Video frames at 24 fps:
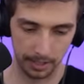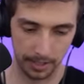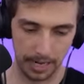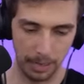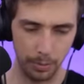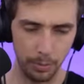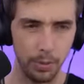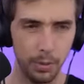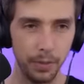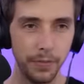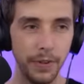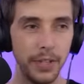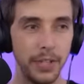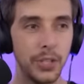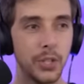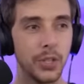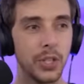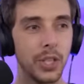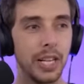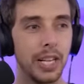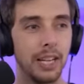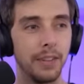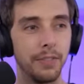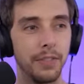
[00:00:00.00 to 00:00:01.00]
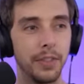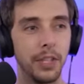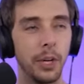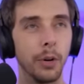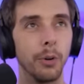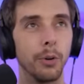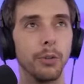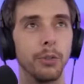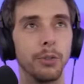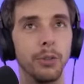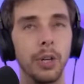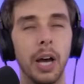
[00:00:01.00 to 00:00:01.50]
I wonder if I still have the
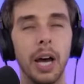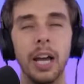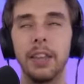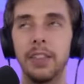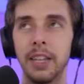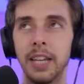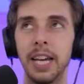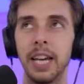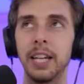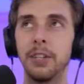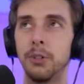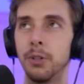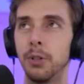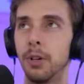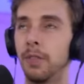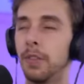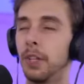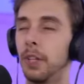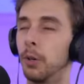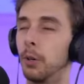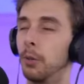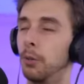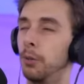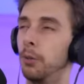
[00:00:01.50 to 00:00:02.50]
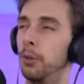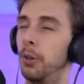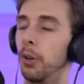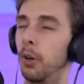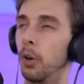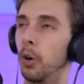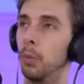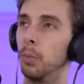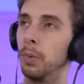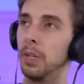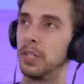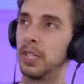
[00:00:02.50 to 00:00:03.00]
old... I think I do have the old
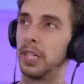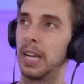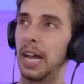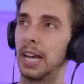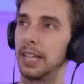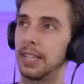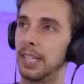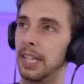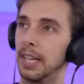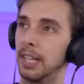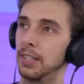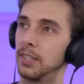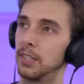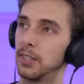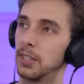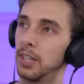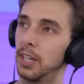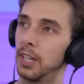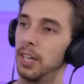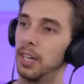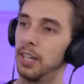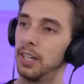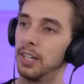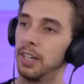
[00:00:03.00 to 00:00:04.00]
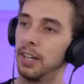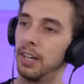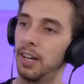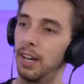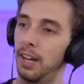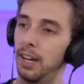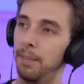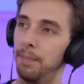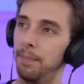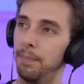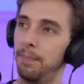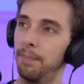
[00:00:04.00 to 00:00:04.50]
Unicorn Wizard assets
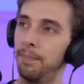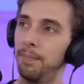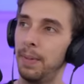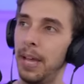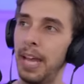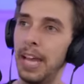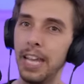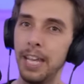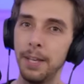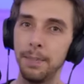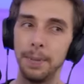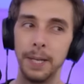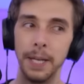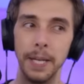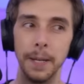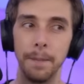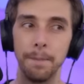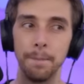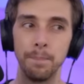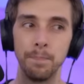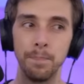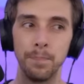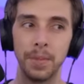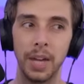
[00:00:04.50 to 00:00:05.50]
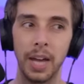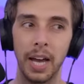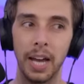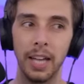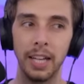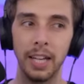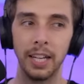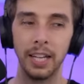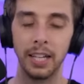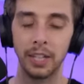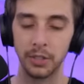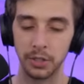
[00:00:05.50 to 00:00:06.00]
maybe
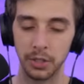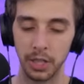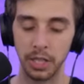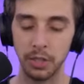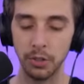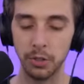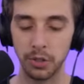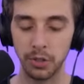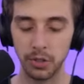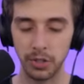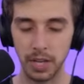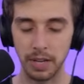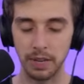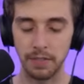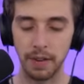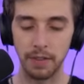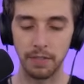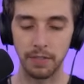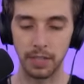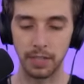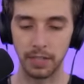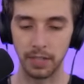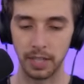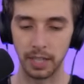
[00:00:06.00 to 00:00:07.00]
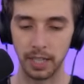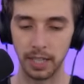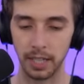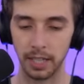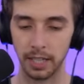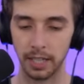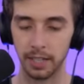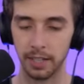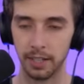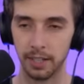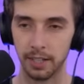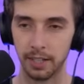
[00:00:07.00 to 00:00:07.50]
I because I used to save everything
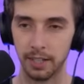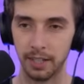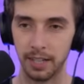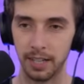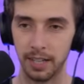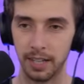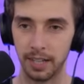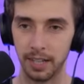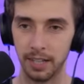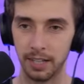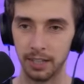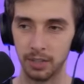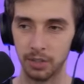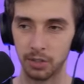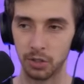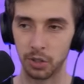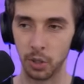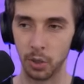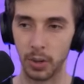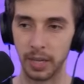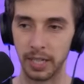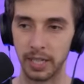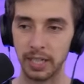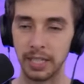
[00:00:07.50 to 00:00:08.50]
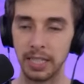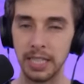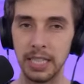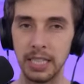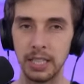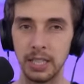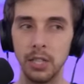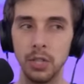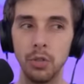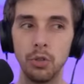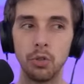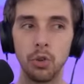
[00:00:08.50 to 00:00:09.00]
so I could
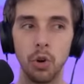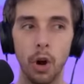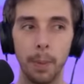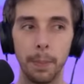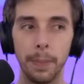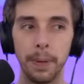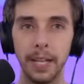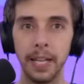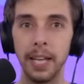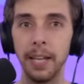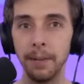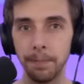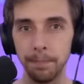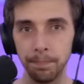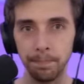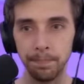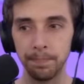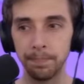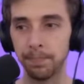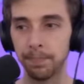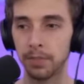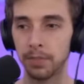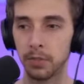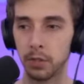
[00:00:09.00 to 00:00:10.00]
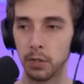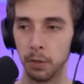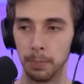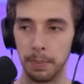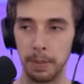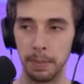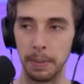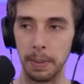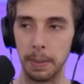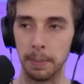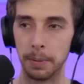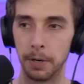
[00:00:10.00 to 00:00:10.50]
easy drop it in to
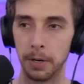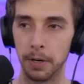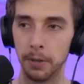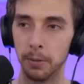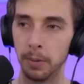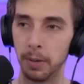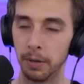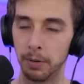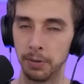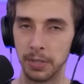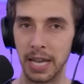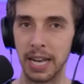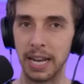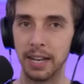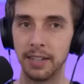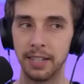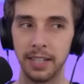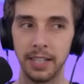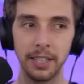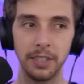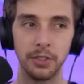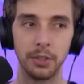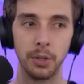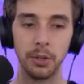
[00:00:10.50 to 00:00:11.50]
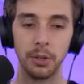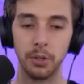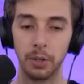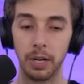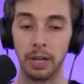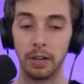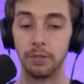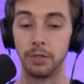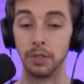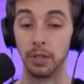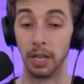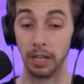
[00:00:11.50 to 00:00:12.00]
Premiere Pro when I was editing, so I don't
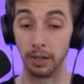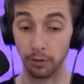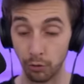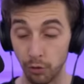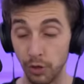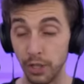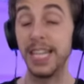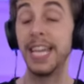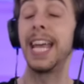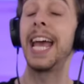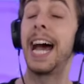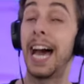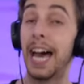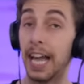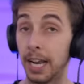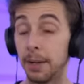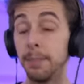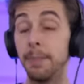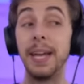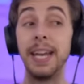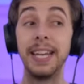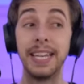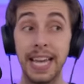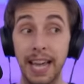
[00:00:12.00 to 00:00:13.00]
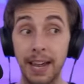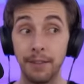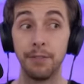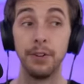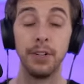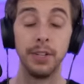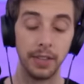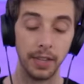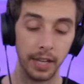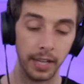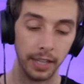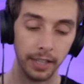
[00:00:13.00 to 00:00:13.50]
have to like reanimate
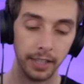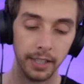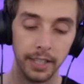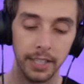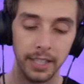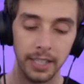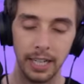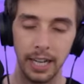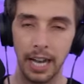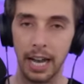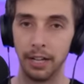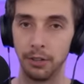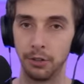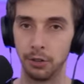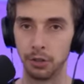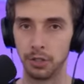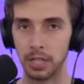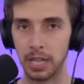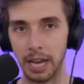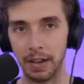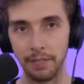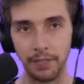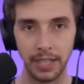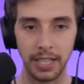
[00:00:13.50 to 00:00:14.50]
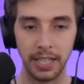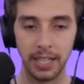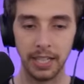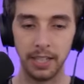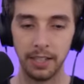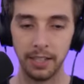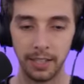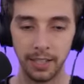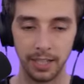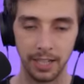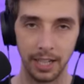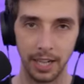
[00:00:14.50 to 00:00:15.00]
everything. I just have it
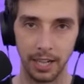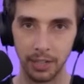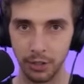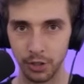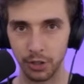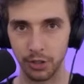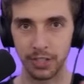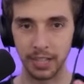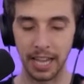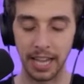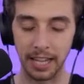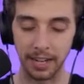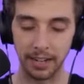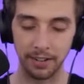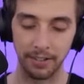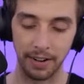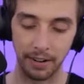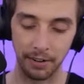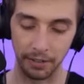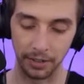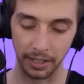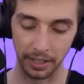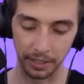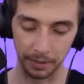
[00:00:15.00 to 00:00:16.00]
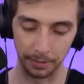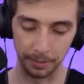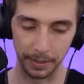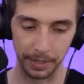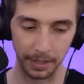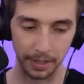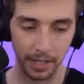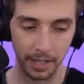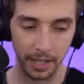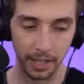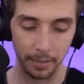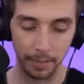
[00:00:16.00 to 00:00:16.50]
in and just slide it around a little bit.
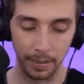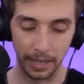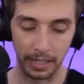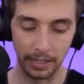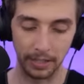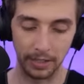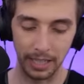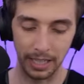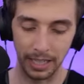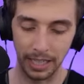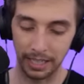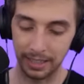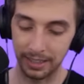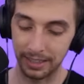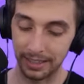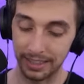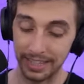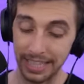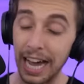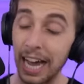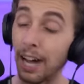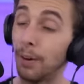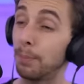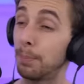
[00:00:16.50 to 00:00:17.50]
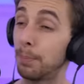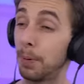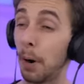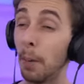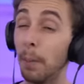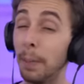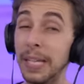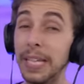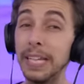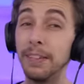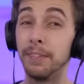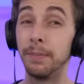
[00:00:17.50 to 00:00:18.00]
But I, that
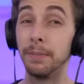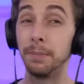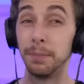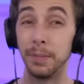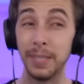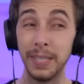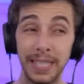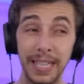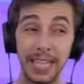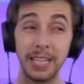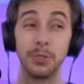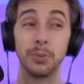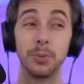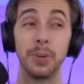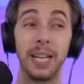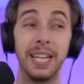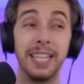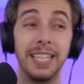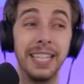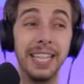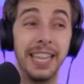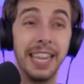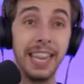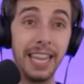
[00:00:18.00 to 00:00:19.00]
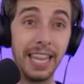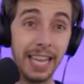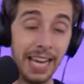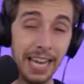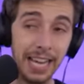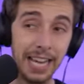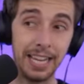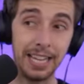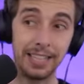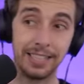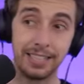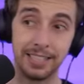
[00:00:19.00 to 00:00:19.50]
probably even predates when I did
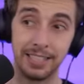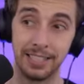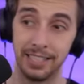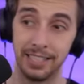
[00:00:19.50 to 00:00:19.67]
that.